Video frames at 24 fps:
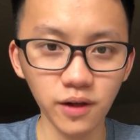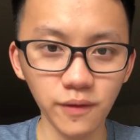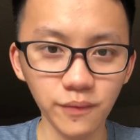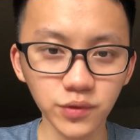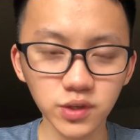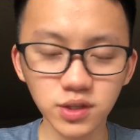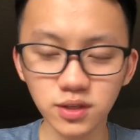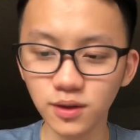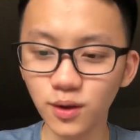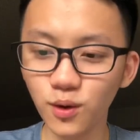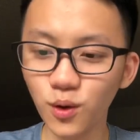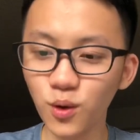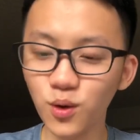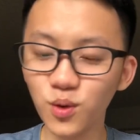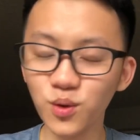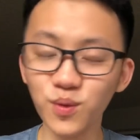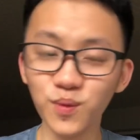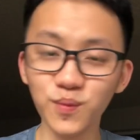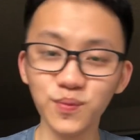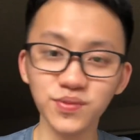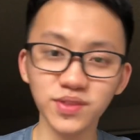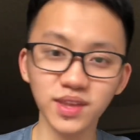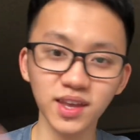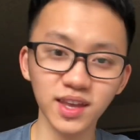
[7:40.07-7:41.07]
So
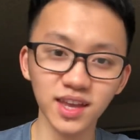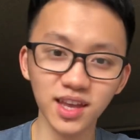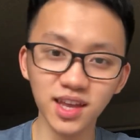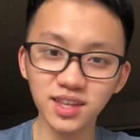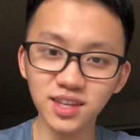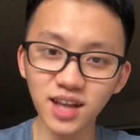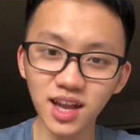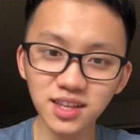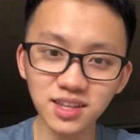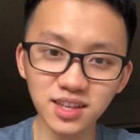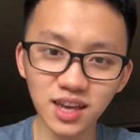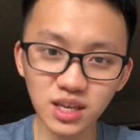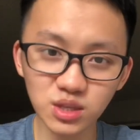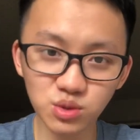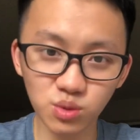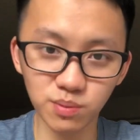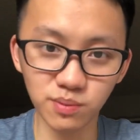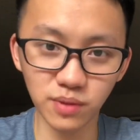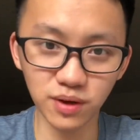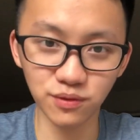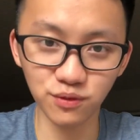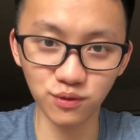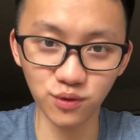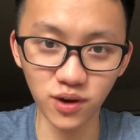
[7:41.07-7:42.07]
in that case with
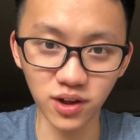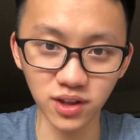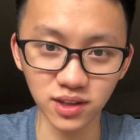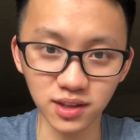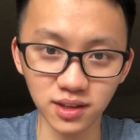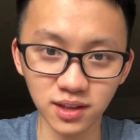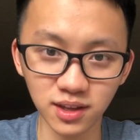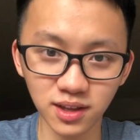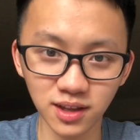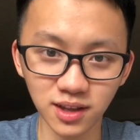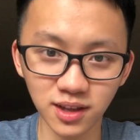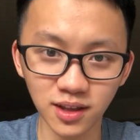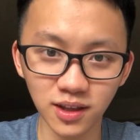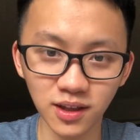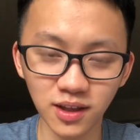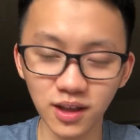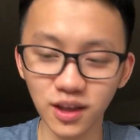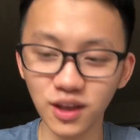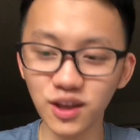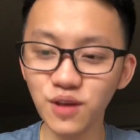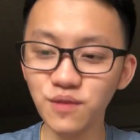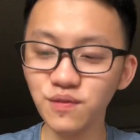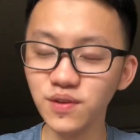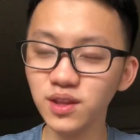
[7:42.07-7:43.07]
my friend,
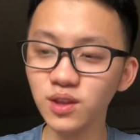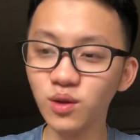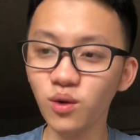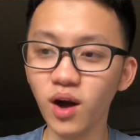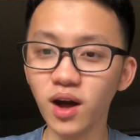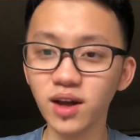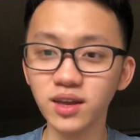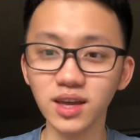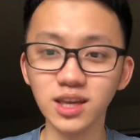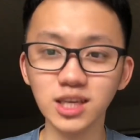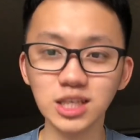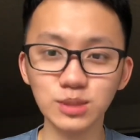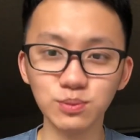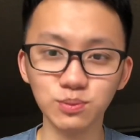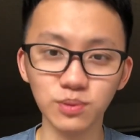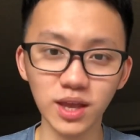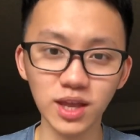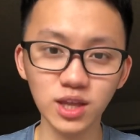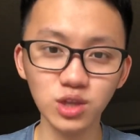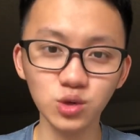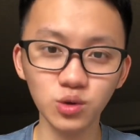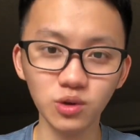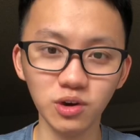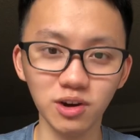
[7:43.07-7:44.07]
even though I
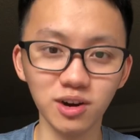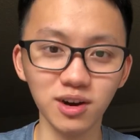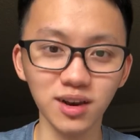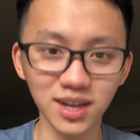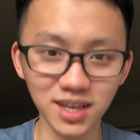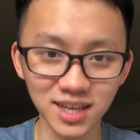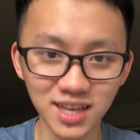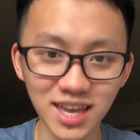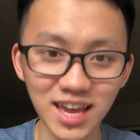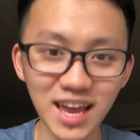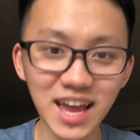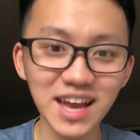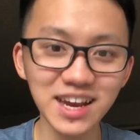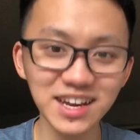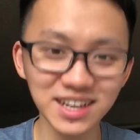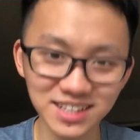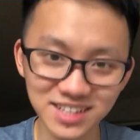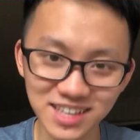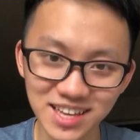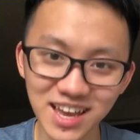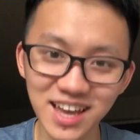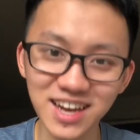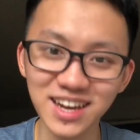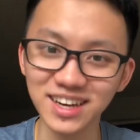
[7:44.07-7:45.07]
explained to her again and
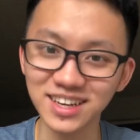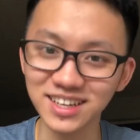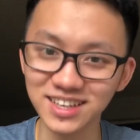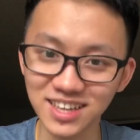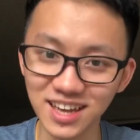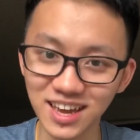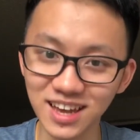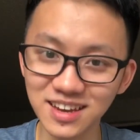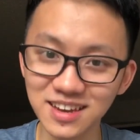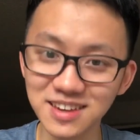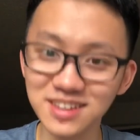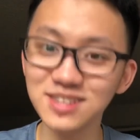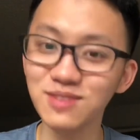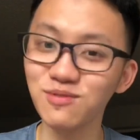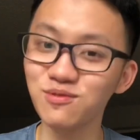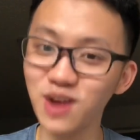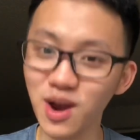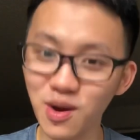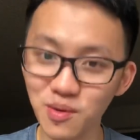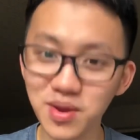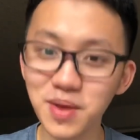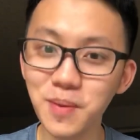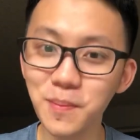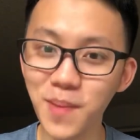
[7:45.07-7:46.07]
again and again,
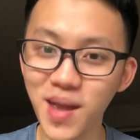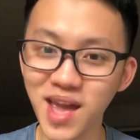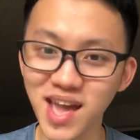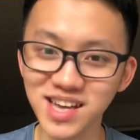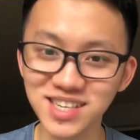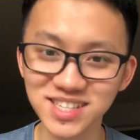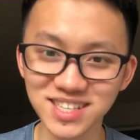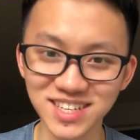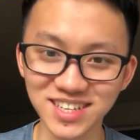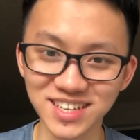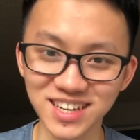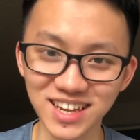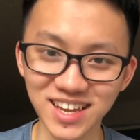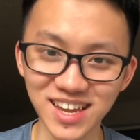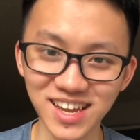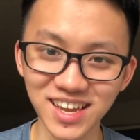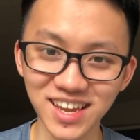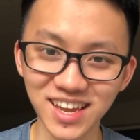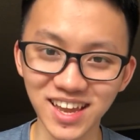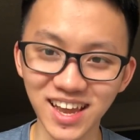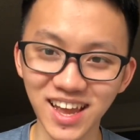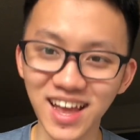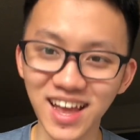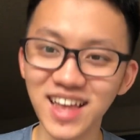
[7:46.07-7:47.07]
very patiently,
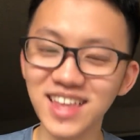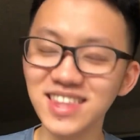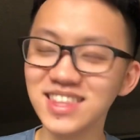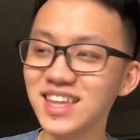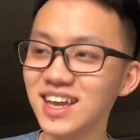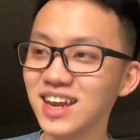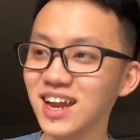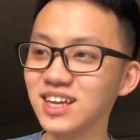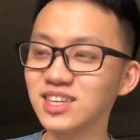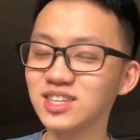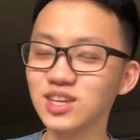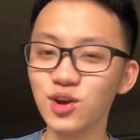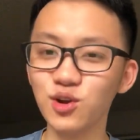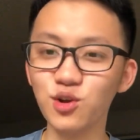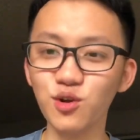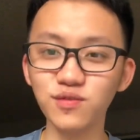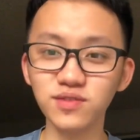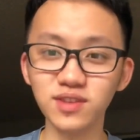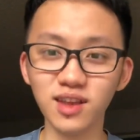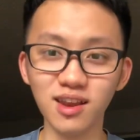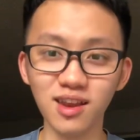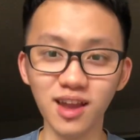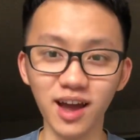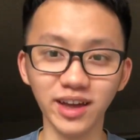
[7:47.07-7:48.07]
that I turned off
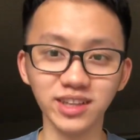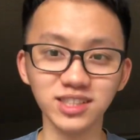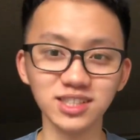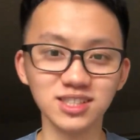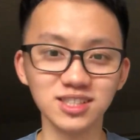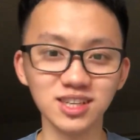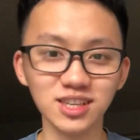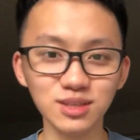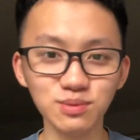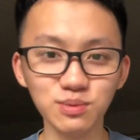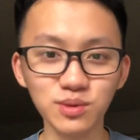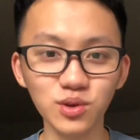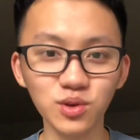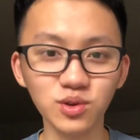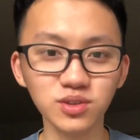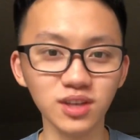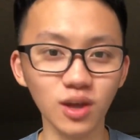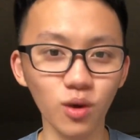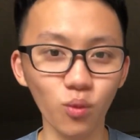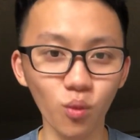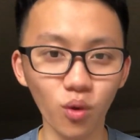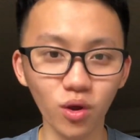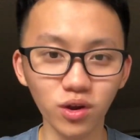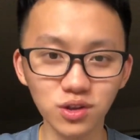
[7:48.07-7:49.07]
the lights just because I
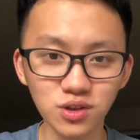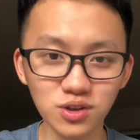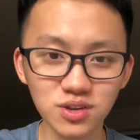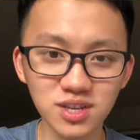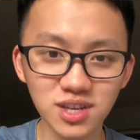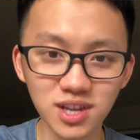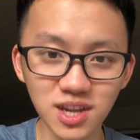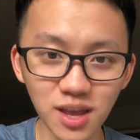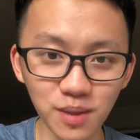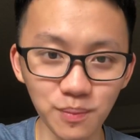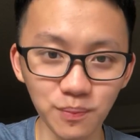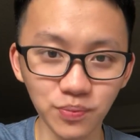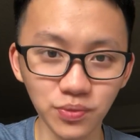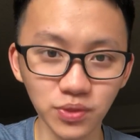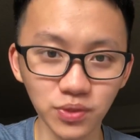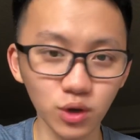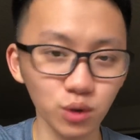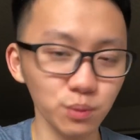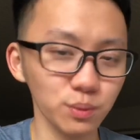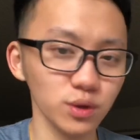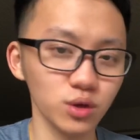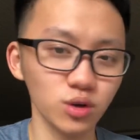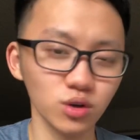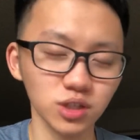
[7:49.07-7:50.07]
want to sleep, not
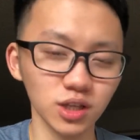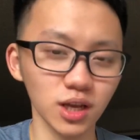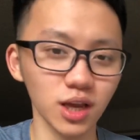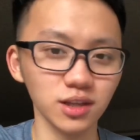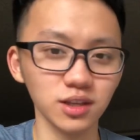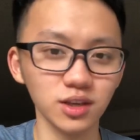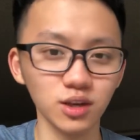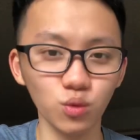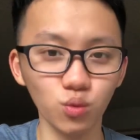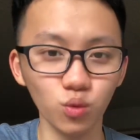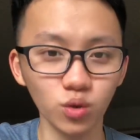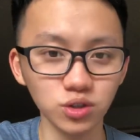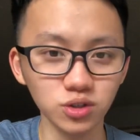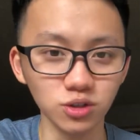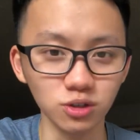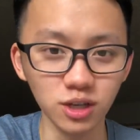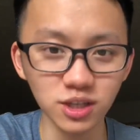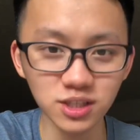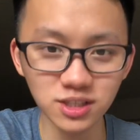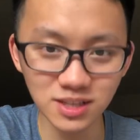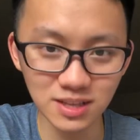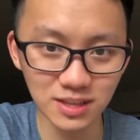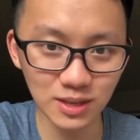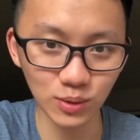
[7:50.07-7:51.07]
because I didn't want to
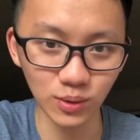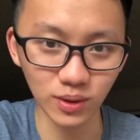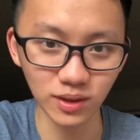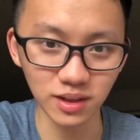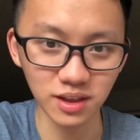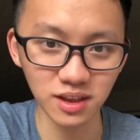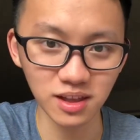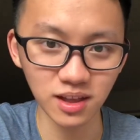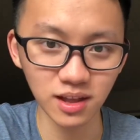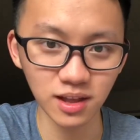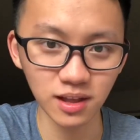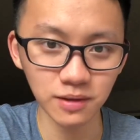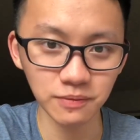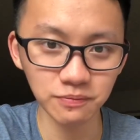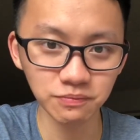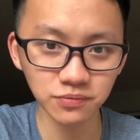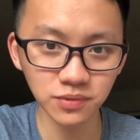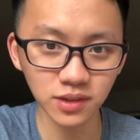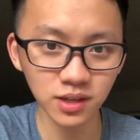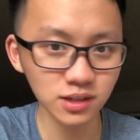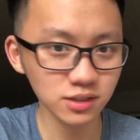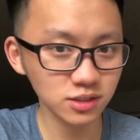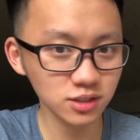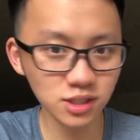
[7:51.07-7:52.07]
listen to her,
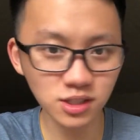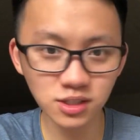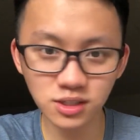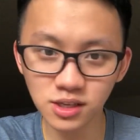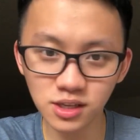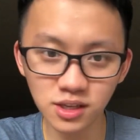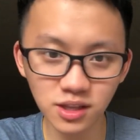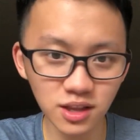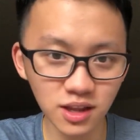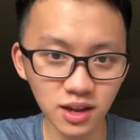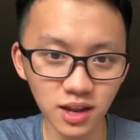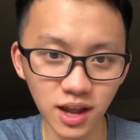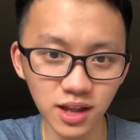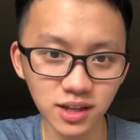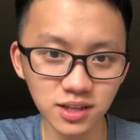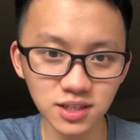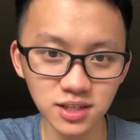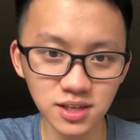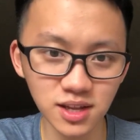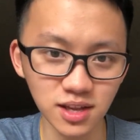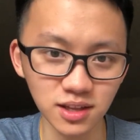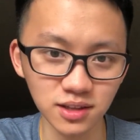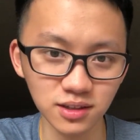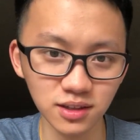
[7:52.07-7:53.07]
she still didn't
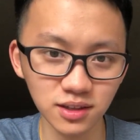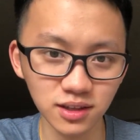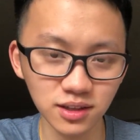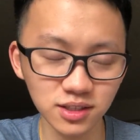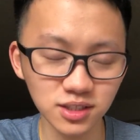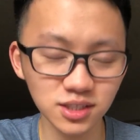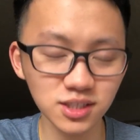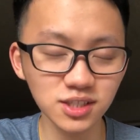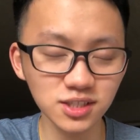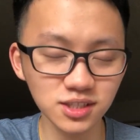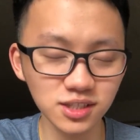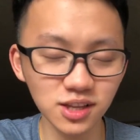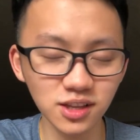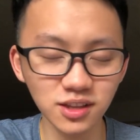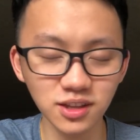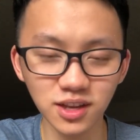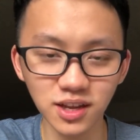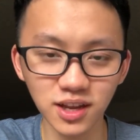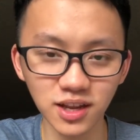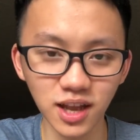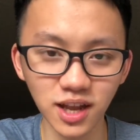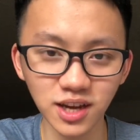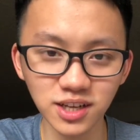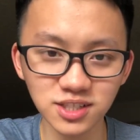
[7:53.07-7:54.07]
understand. She still
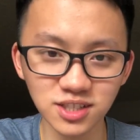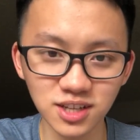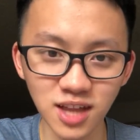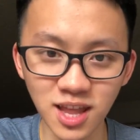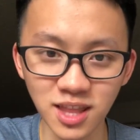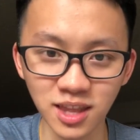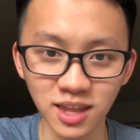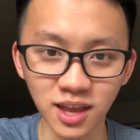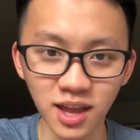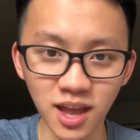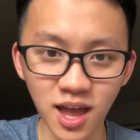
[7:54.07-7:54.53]
didn't understand.